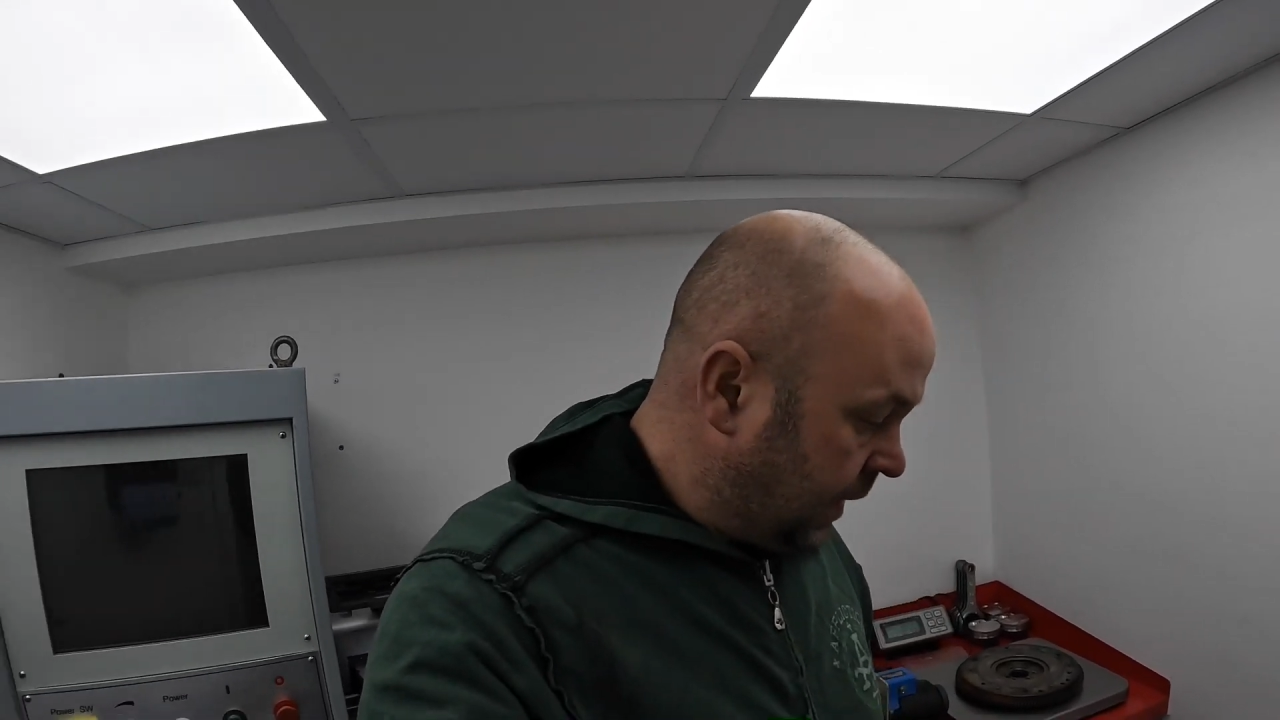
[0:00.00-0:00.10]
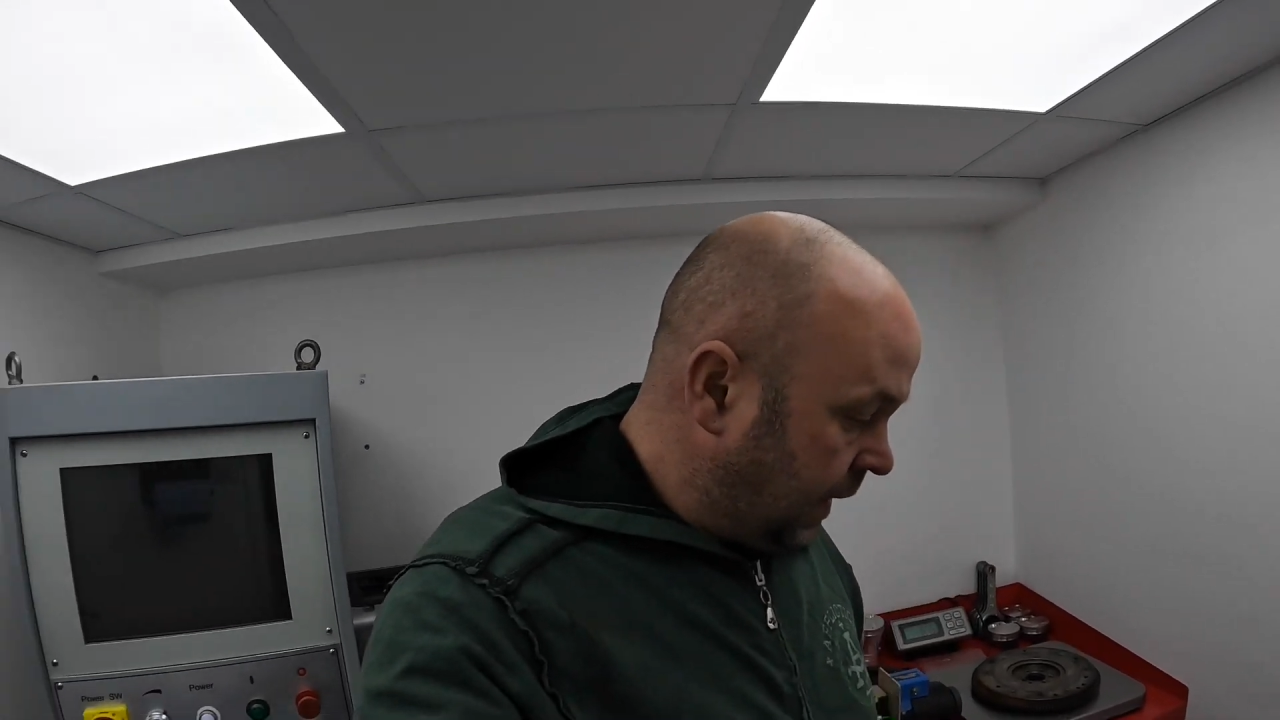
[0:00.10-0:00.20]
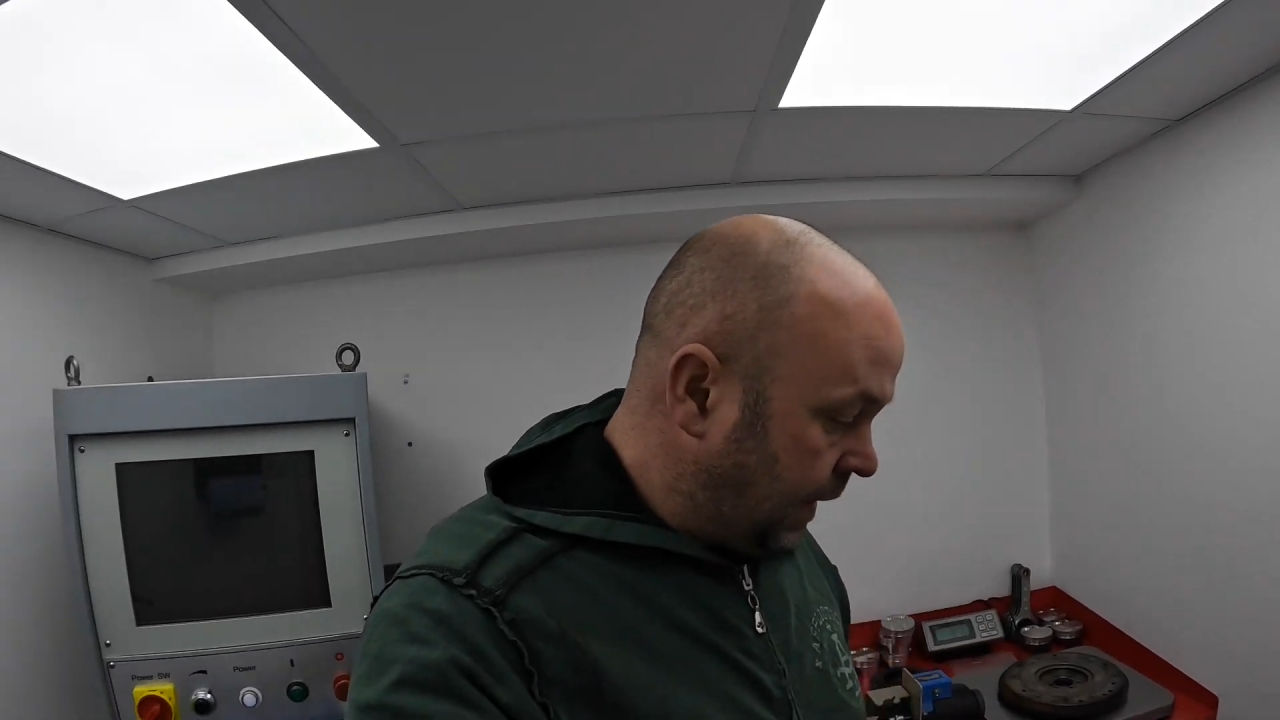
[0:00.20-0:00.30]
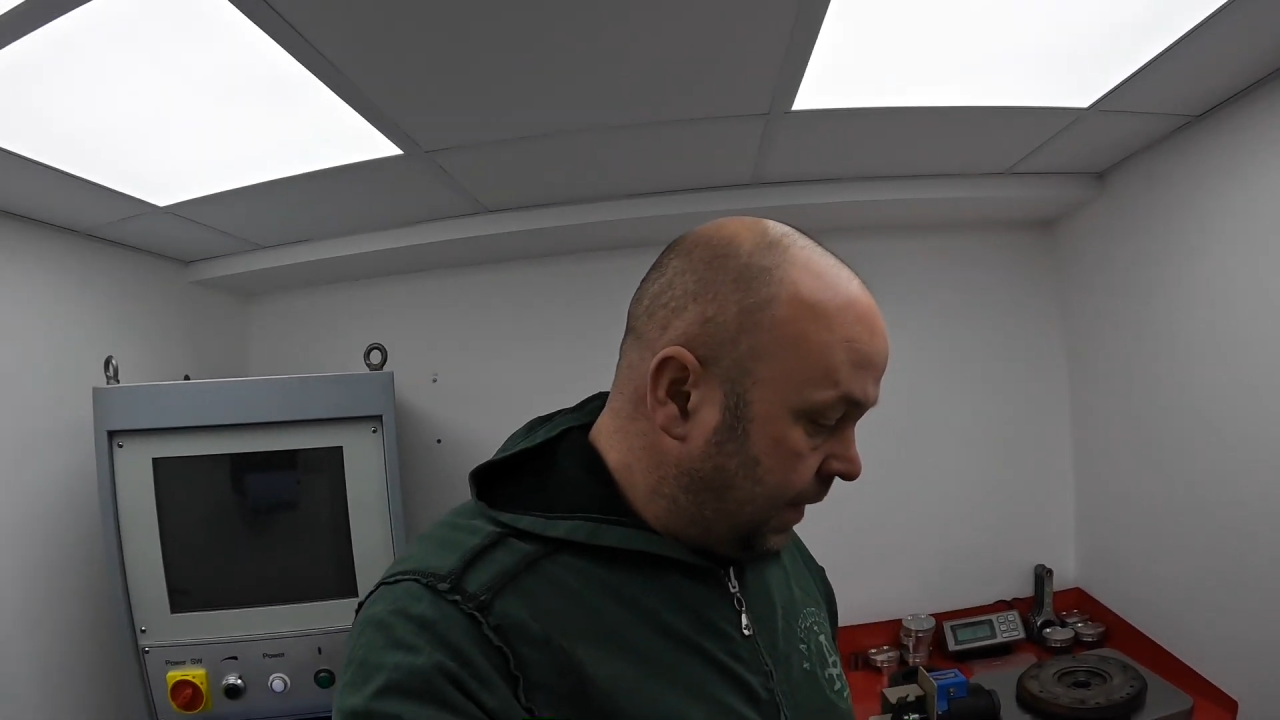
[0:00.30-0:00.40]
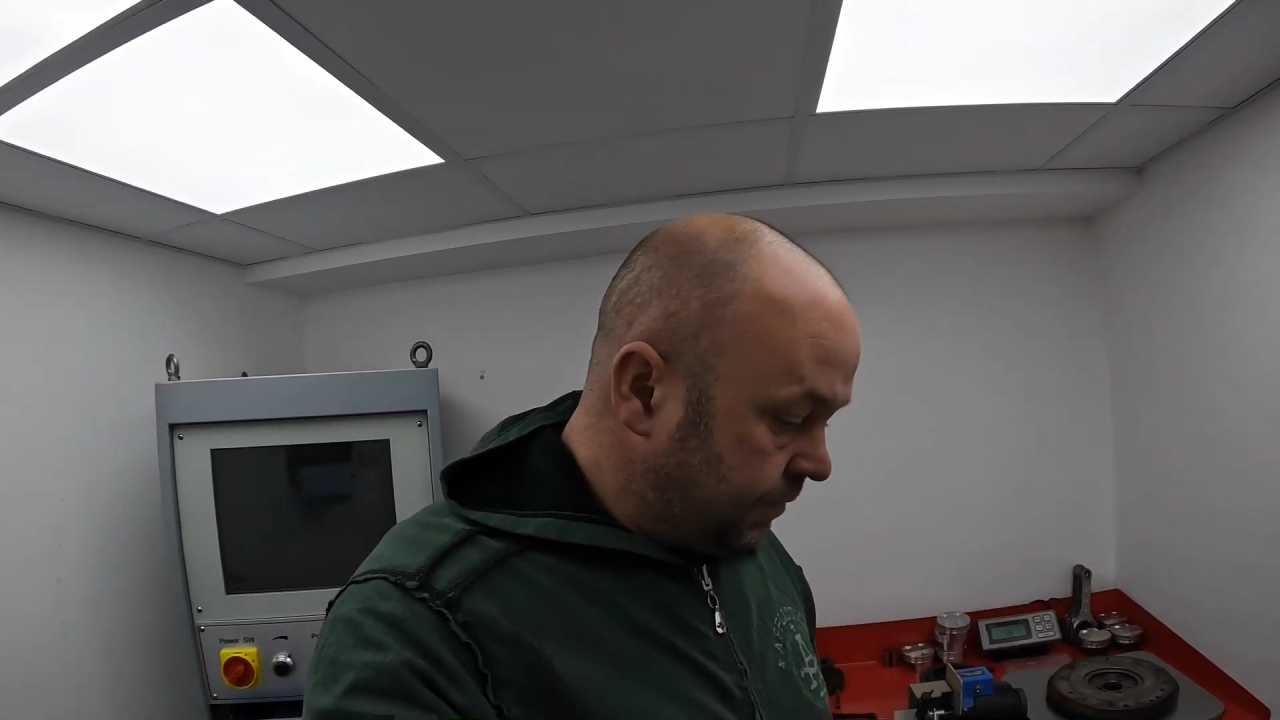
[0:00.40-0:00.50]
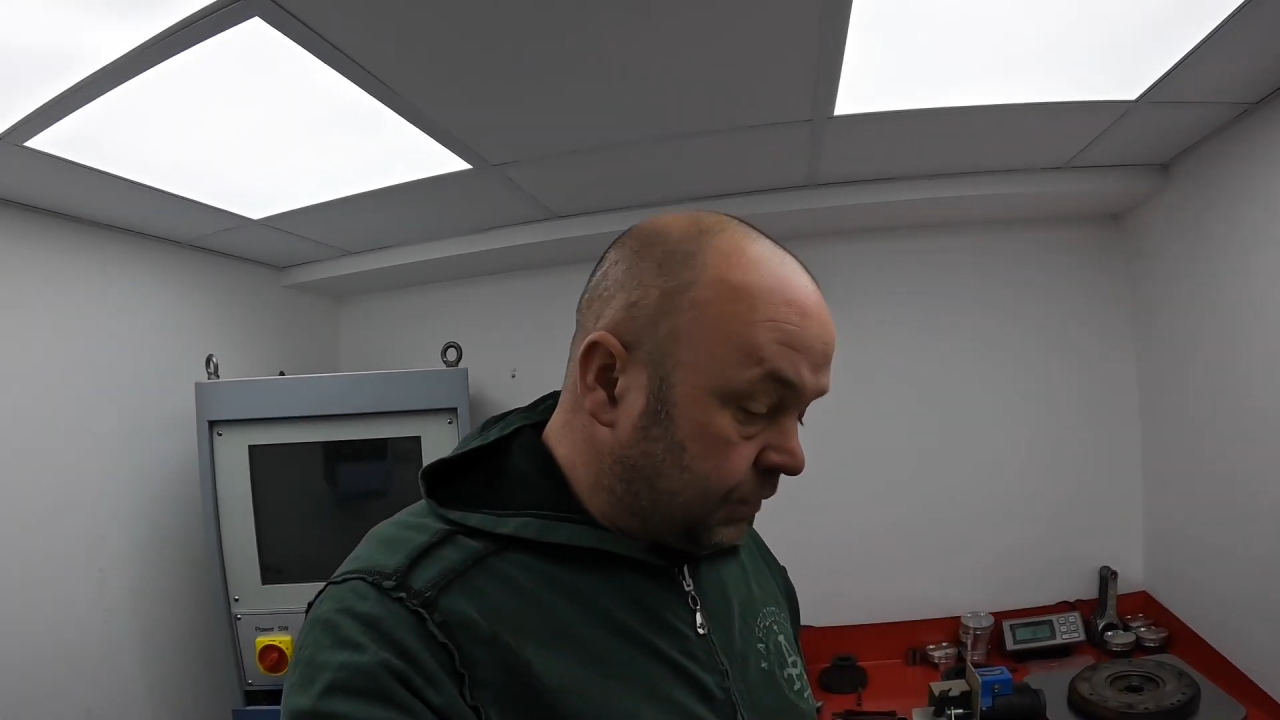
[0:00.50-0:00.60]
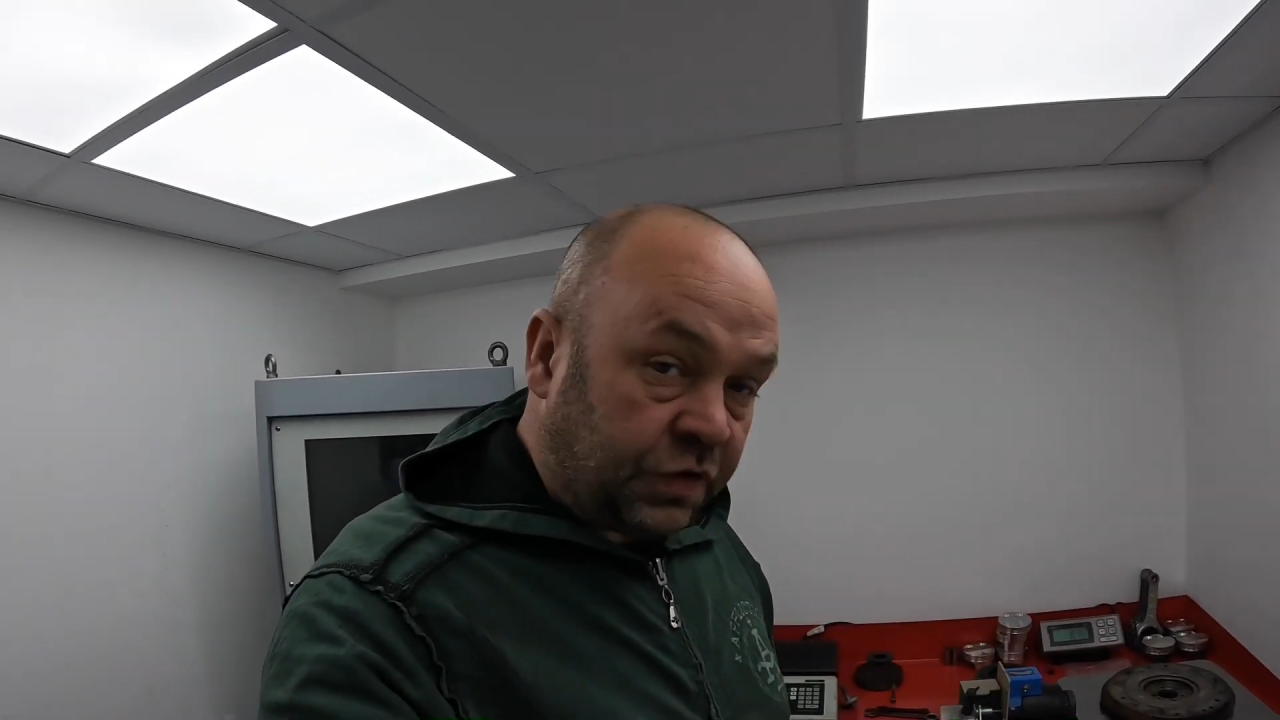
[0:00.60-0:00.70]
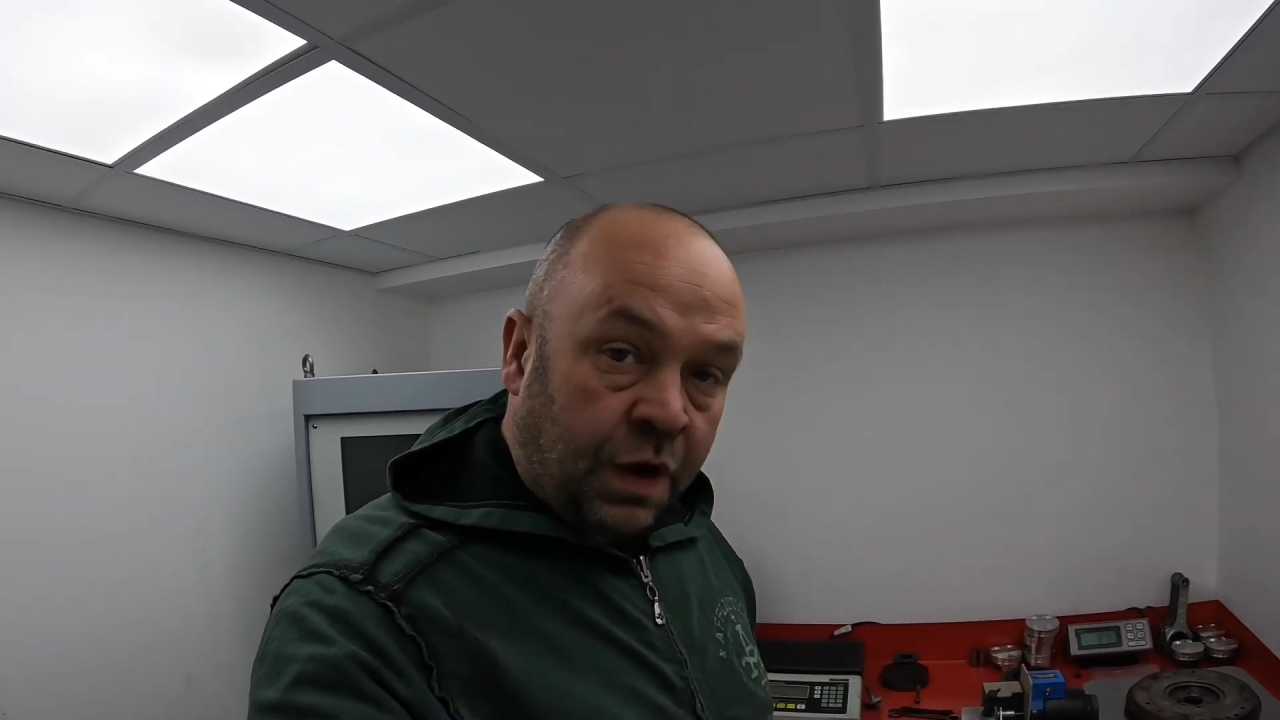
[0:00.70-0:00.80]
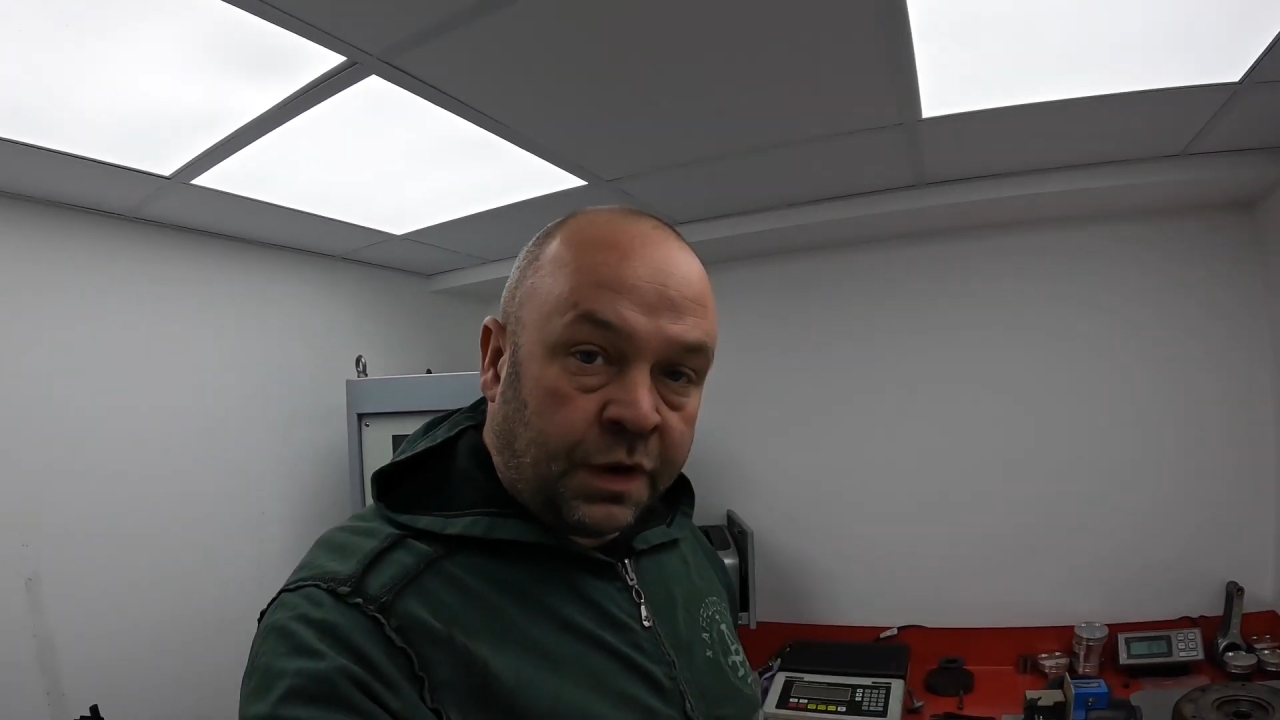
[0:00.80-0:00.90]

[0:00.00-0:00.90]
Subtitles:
So I'm